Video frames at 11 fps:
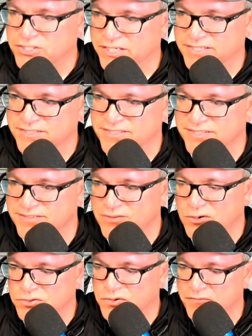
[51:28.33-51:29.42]
watching this is
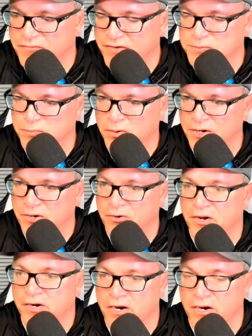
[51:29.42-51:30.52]
also on Facebook. I know
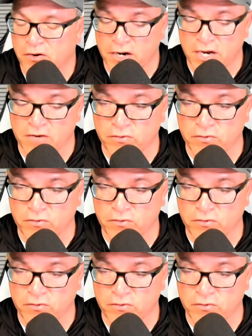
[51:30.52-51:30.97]
not